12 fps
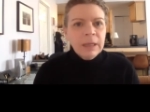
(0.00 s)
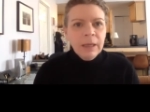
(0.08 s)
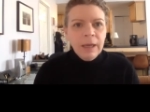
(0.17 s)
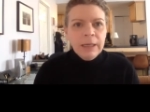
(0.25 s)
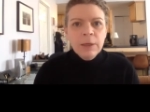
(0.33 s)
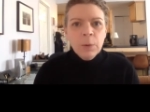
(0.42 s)

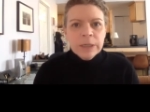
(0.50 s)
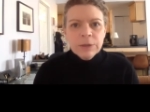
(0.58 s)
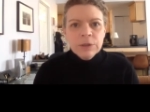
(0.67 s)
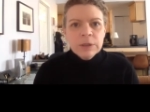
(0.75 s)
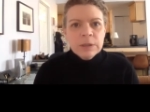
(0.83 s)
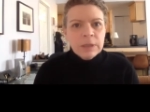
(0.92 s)
Any
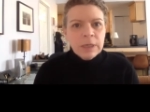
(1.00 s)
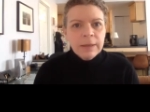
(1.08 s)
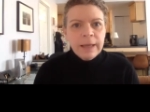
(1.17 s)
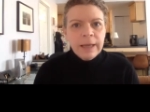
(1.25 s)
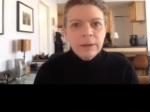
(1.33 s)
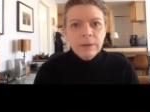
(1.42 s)
questions on
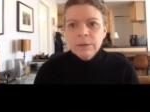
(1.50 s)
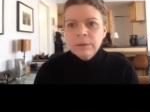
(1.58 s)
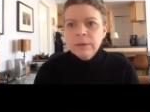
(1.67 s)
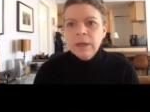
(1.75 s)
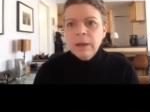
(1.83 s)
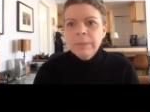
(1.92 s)
that
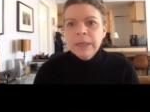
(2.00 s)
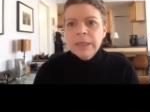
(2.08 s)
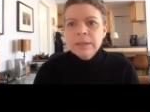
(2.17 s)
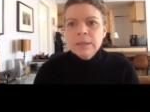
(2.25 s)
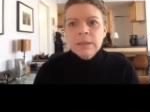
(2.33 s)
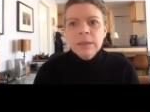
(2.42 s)
or
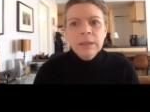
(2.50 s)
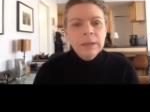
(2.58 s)
comments?